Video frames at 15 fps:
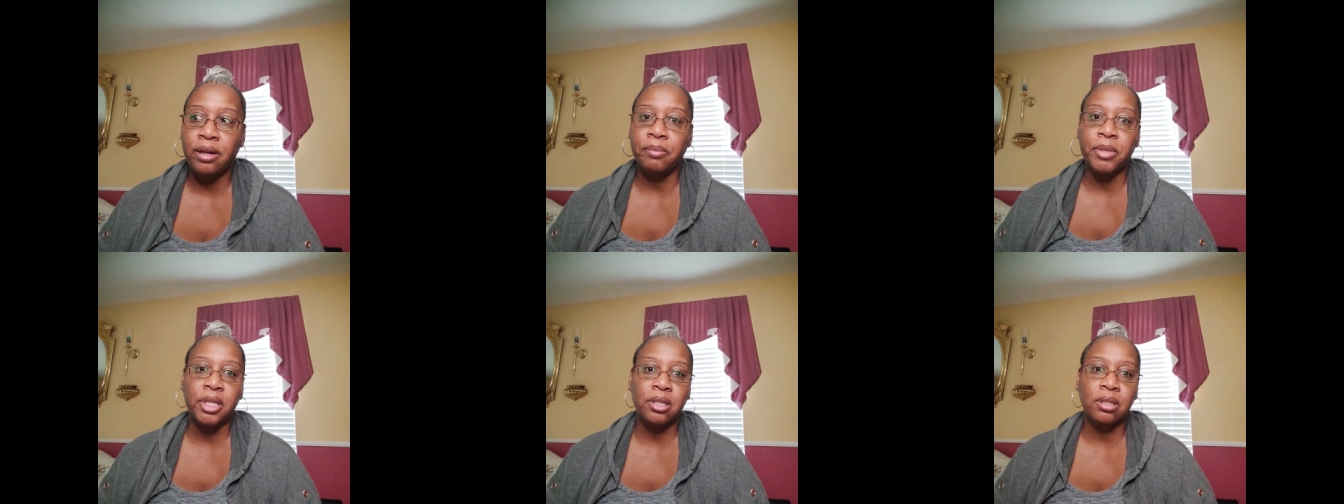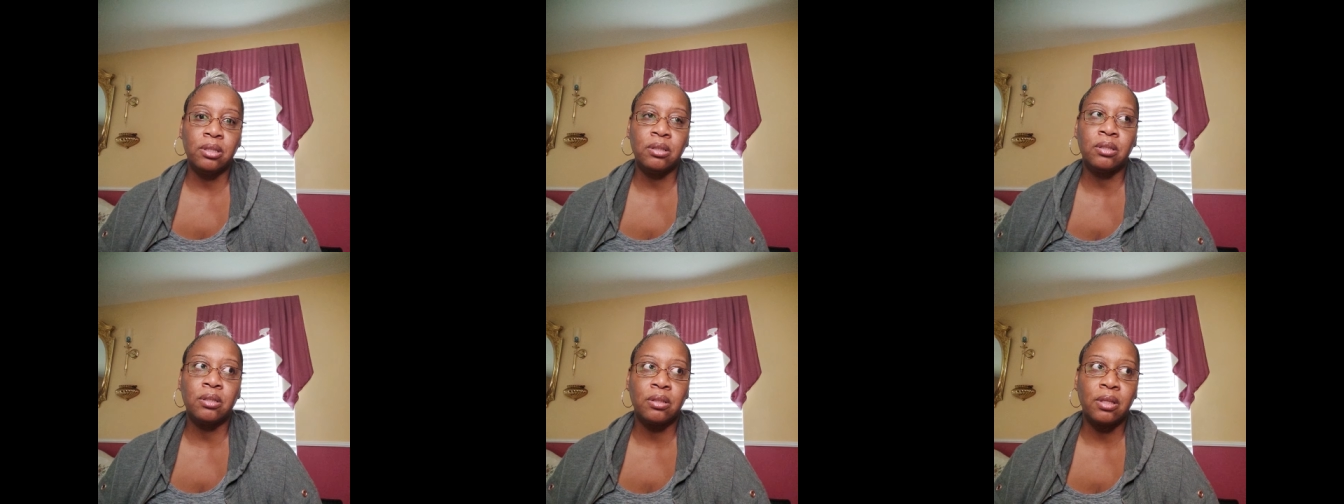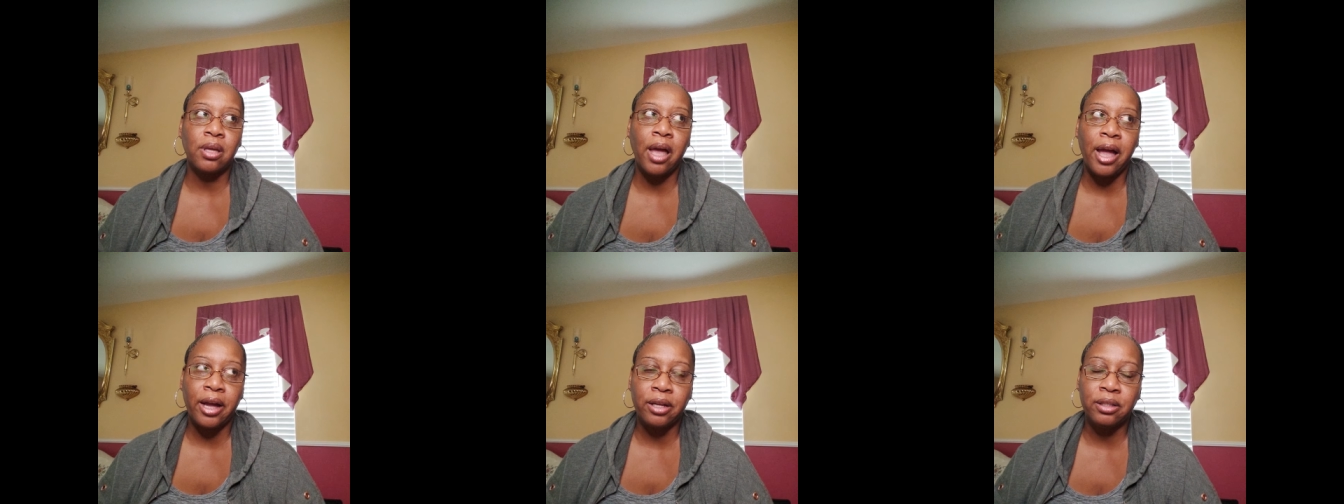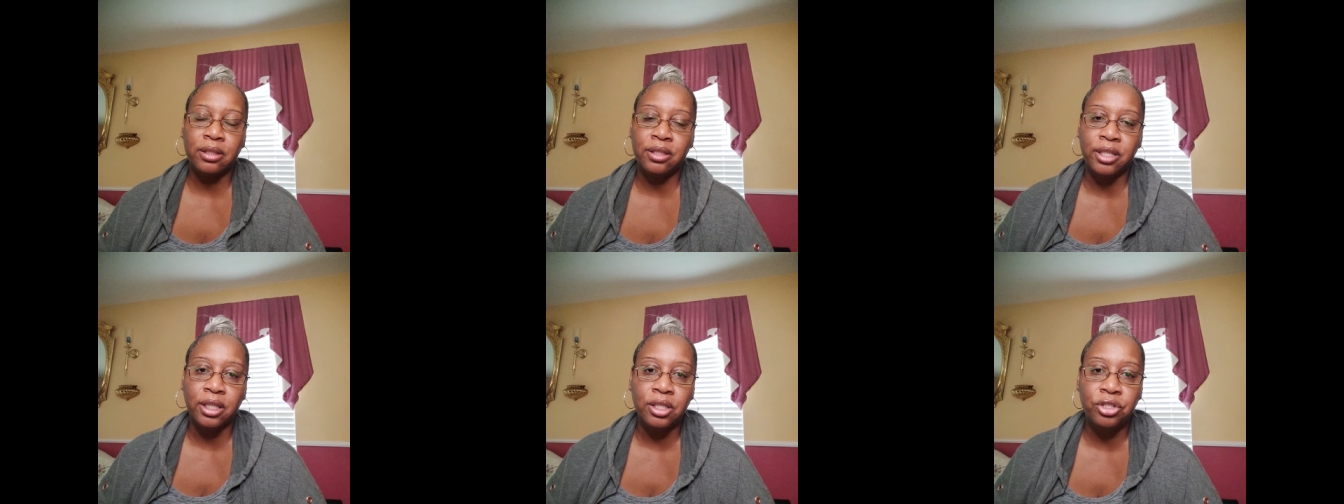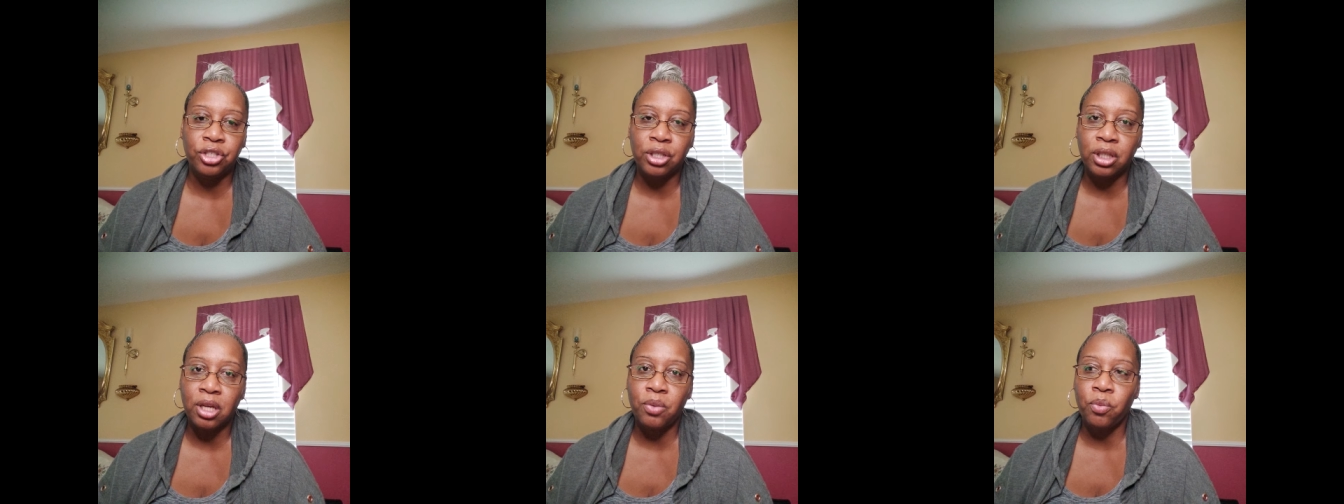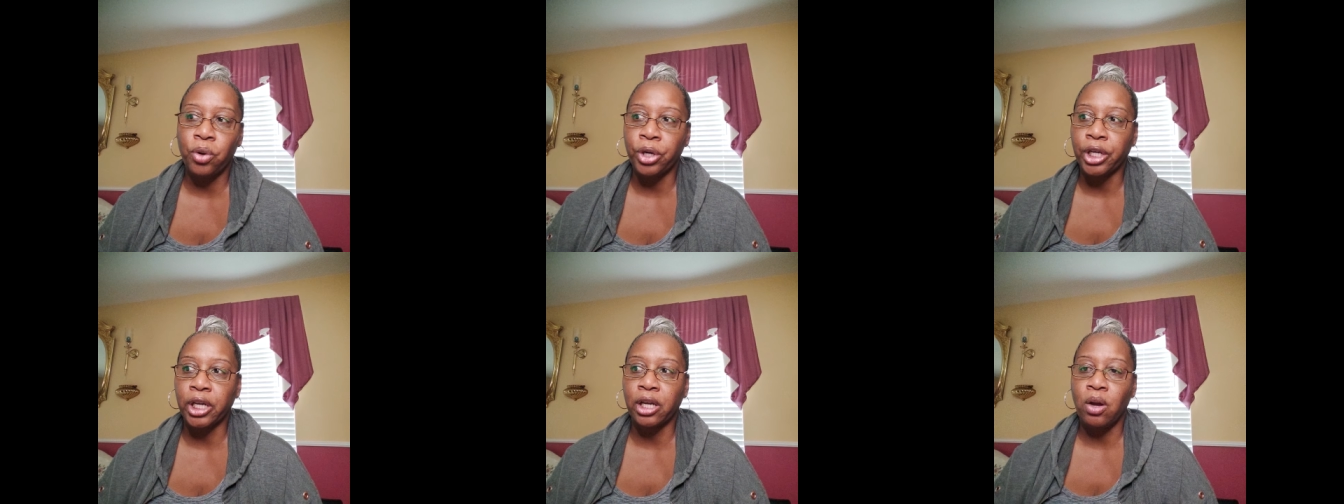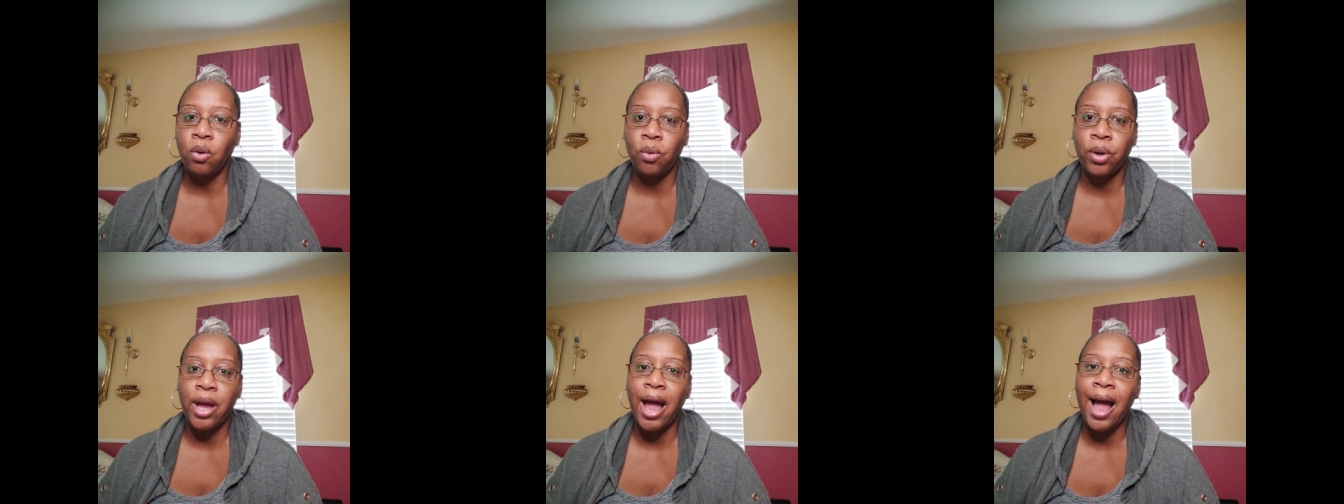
It means uh, diligently working on